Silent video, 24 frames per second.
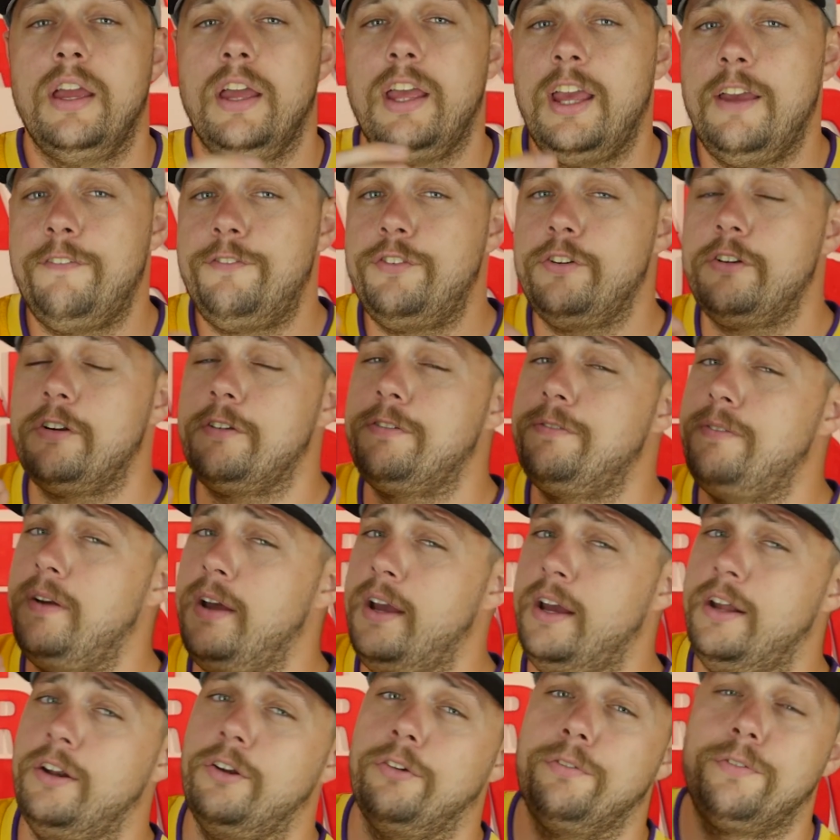If you're a
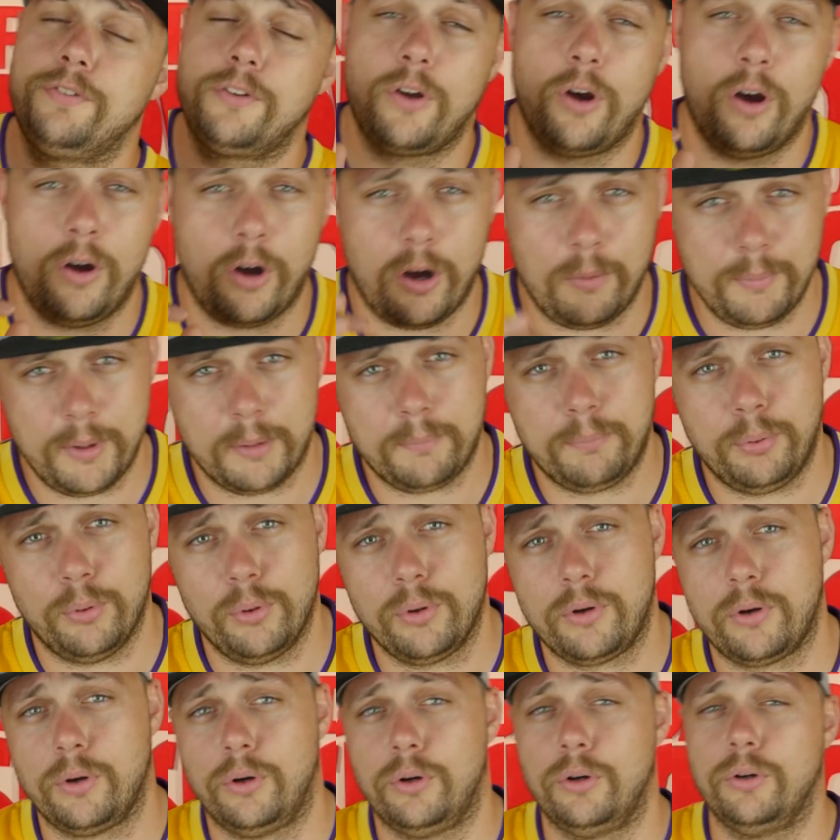fan of comic
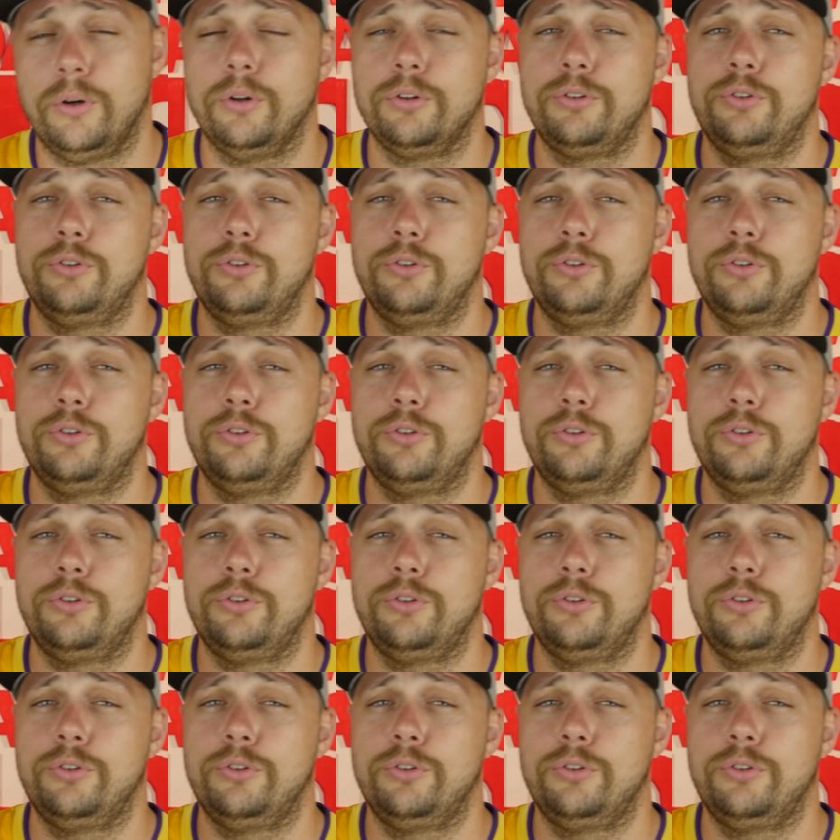book or